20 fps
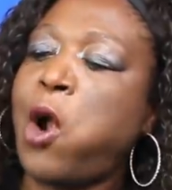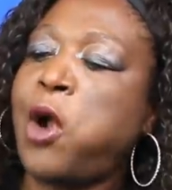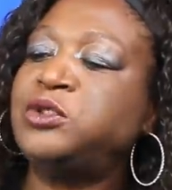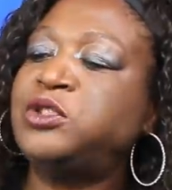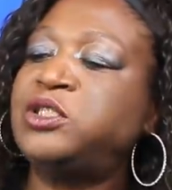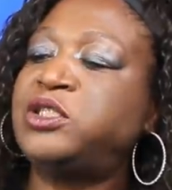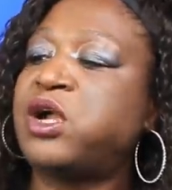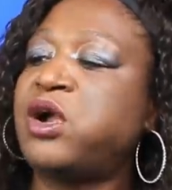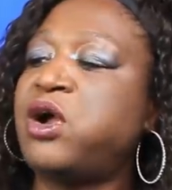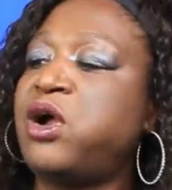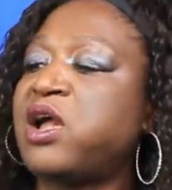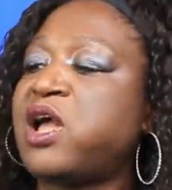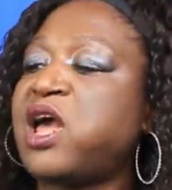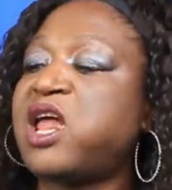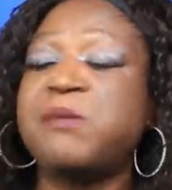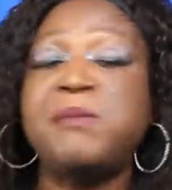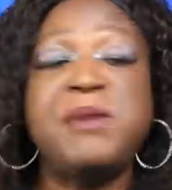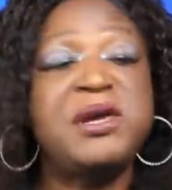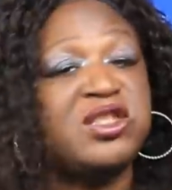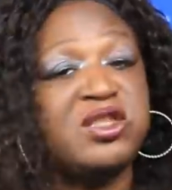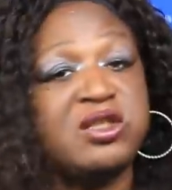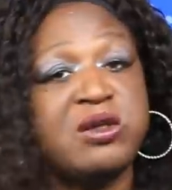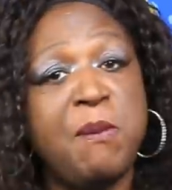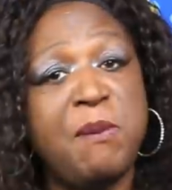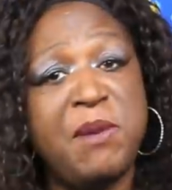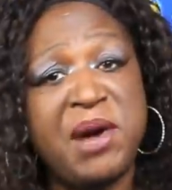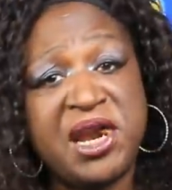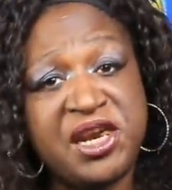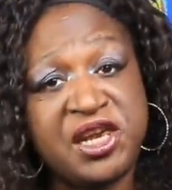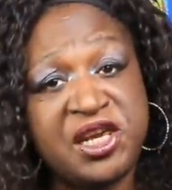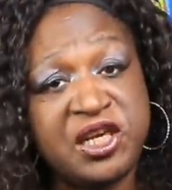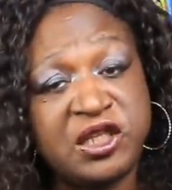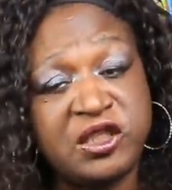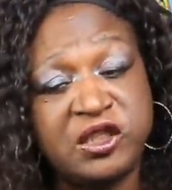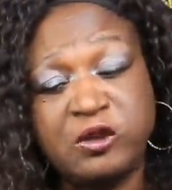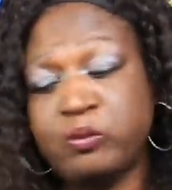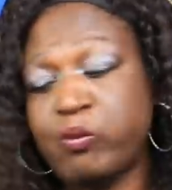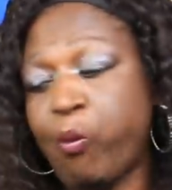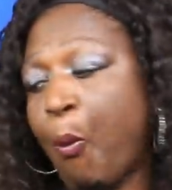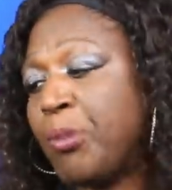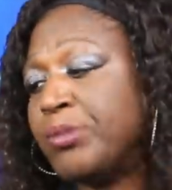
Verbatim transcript: Your girl gotta make some money, honey.